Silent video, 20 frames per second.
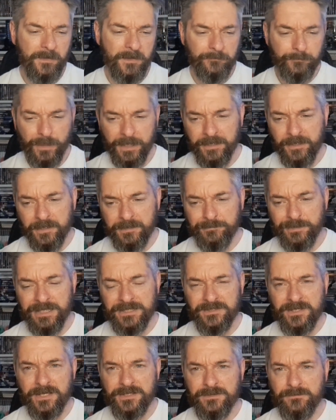I've played it on the
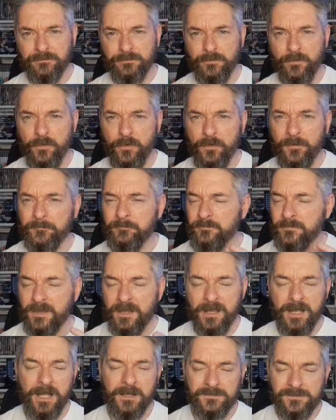PlayStation 4,
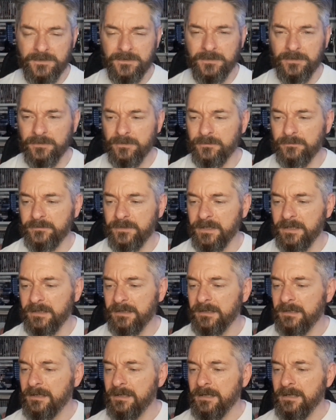absolutely loved it.